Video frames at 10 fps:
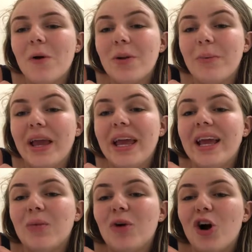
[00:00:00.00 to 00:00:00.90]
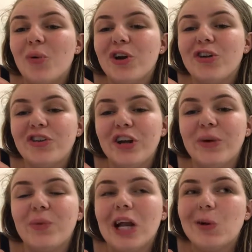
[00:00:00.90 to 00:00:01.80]
want to be and what I want to
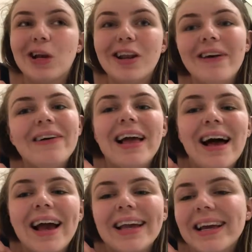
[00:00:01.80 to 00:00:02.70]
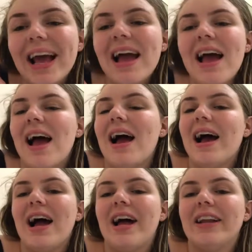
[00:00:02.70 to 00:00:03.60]
do and what I want to look like.
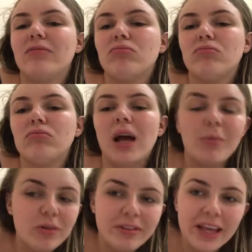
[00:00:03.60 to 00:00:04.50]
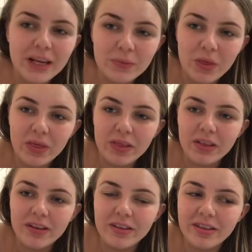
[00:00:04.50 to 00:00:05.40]
And I'm just taking
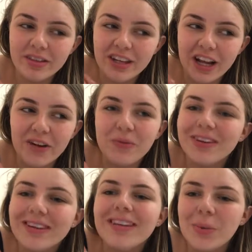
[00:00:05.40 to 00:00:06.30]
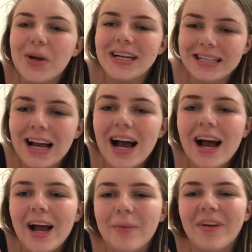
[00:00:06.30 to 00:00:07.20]
one, you know, one step at a
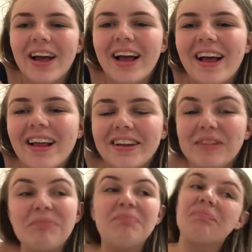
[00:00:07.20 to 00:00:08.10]
time. And